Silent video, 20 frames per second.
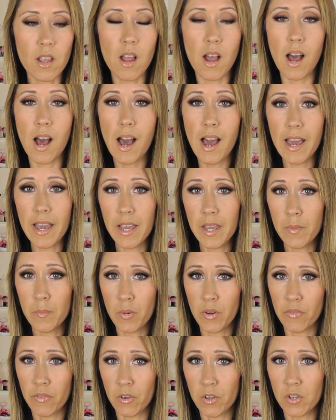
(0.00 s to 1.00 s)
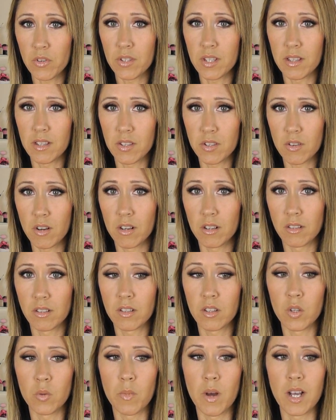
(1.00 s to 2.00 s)
I prefer using the strongest
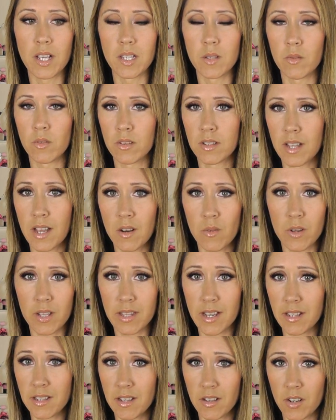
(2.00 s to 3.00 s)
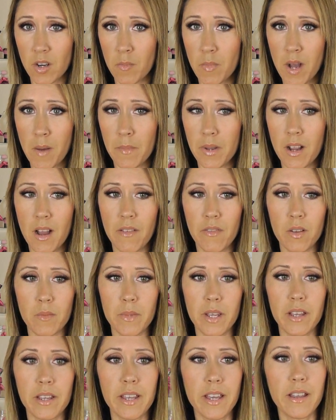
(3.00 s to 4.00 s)
glue possible because I don't want that sucker popping off on
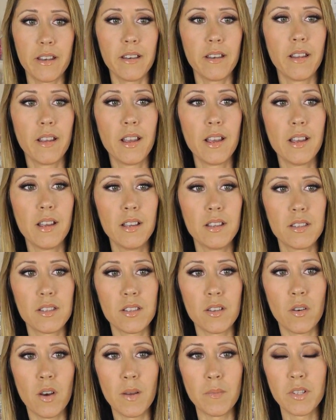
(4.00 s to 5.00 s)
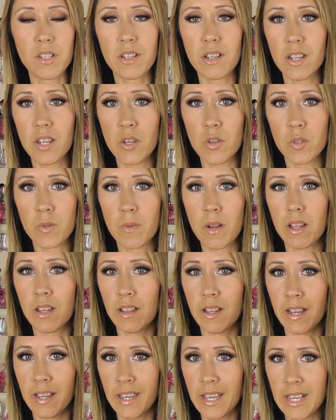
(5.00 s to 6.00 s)
me again. So I'm just going to use probably
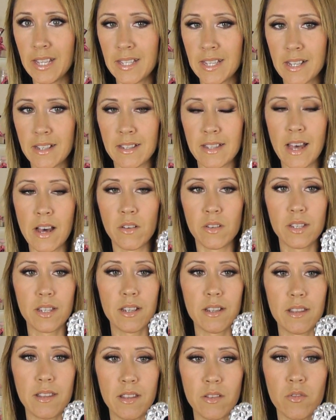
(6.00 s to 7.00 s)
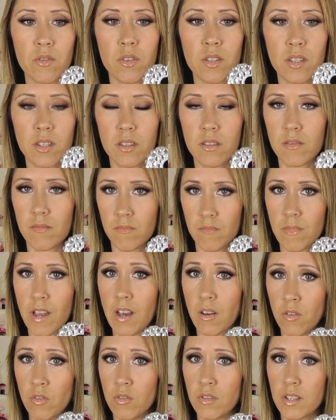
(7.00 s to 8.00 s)
like E6000. Those
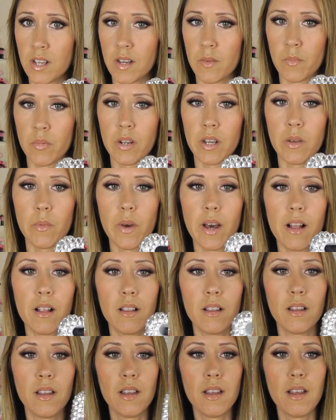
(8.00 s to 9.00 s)
That holds on pretty well.